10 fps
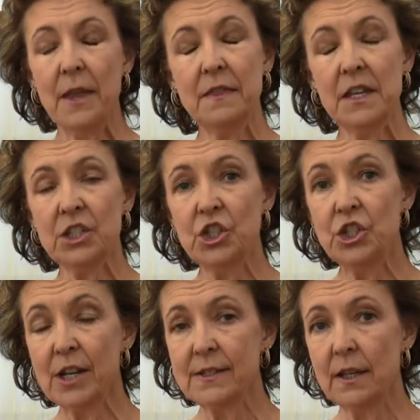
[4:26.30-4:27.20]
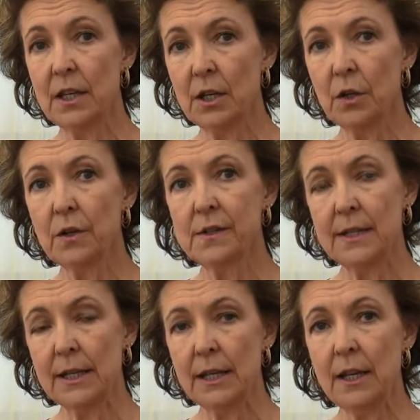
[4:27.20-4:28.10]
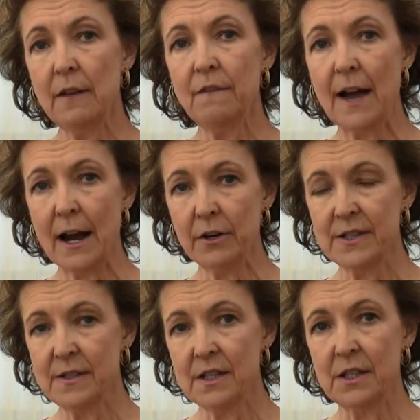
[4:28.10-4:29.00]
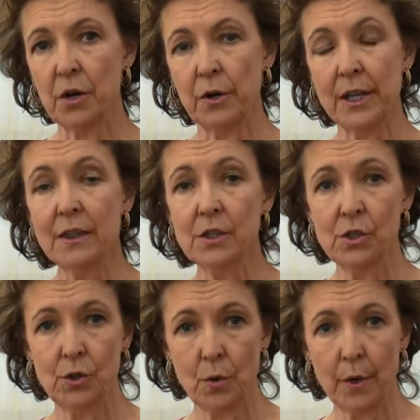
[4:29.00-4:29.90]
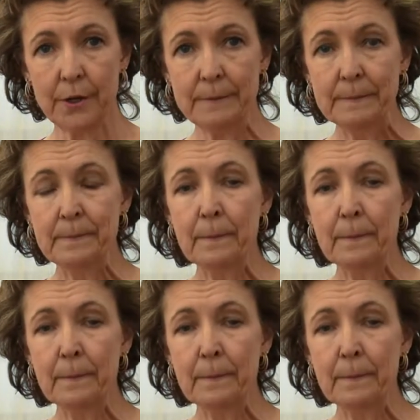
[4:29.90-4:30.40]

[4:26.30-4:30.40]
This just kills any viruses that are in the soil,